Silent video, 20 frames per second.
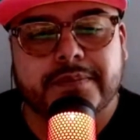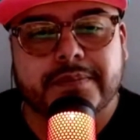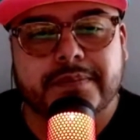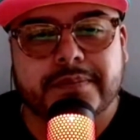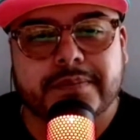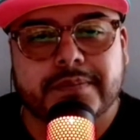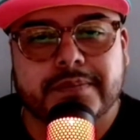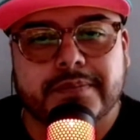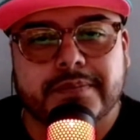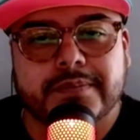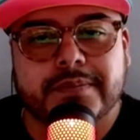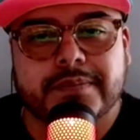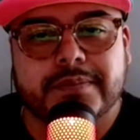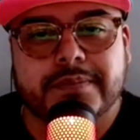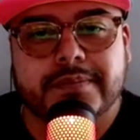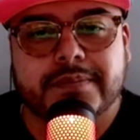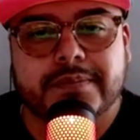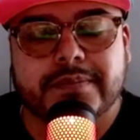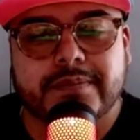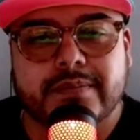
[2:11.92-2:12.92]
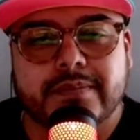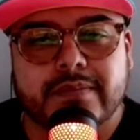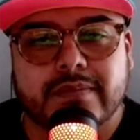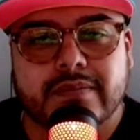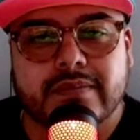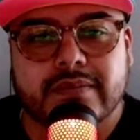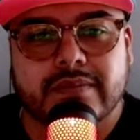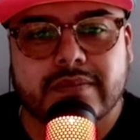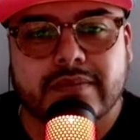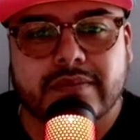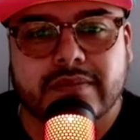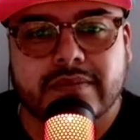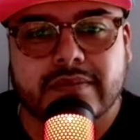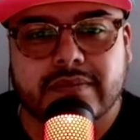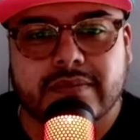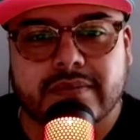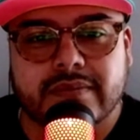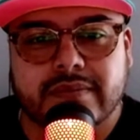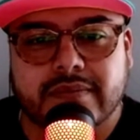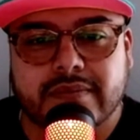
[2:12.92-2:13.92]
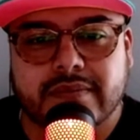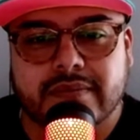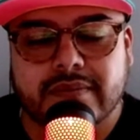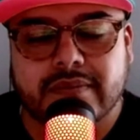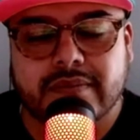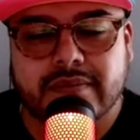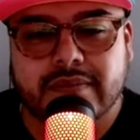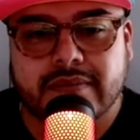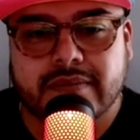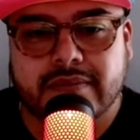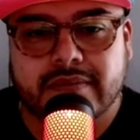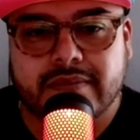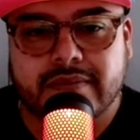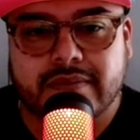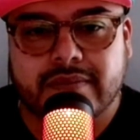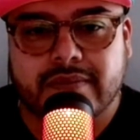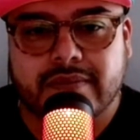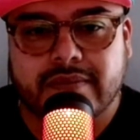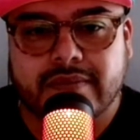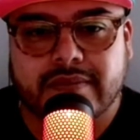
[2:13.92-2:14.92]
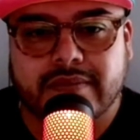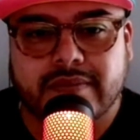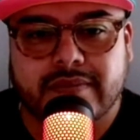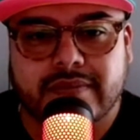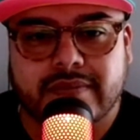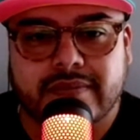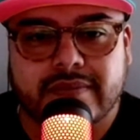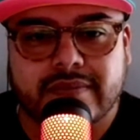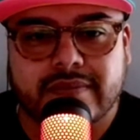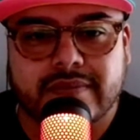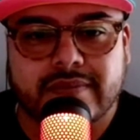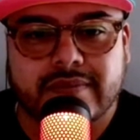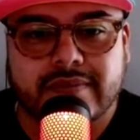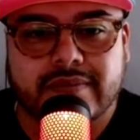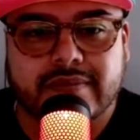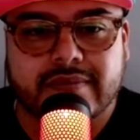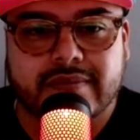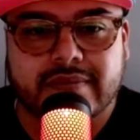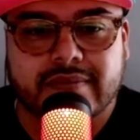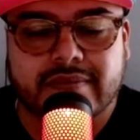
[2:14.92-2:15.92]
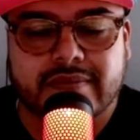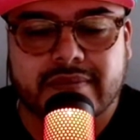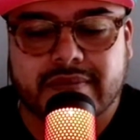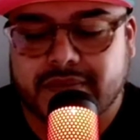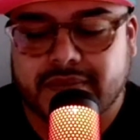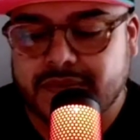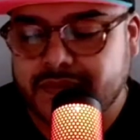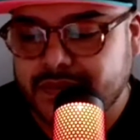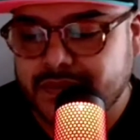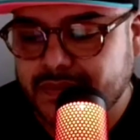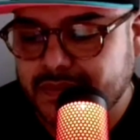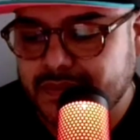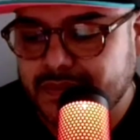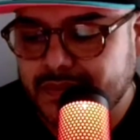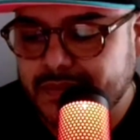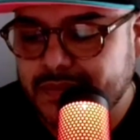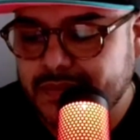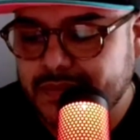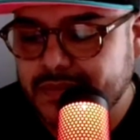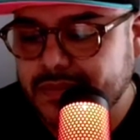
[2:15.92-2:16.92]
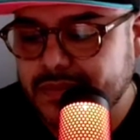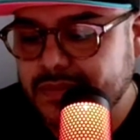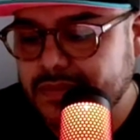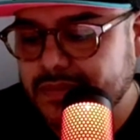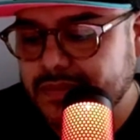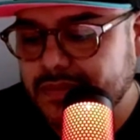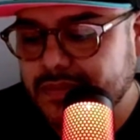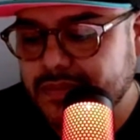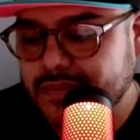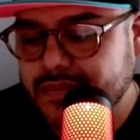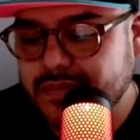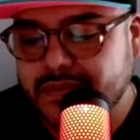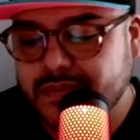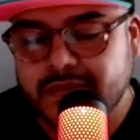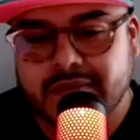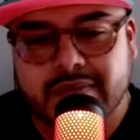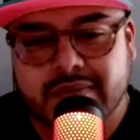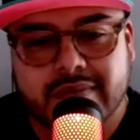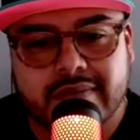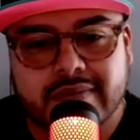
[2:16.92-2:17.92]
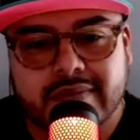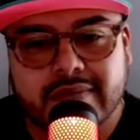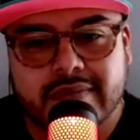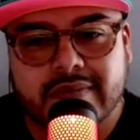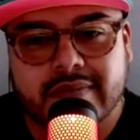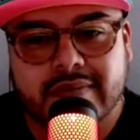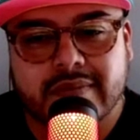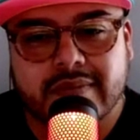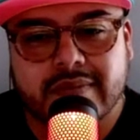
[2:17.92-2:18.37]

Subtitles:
(silent)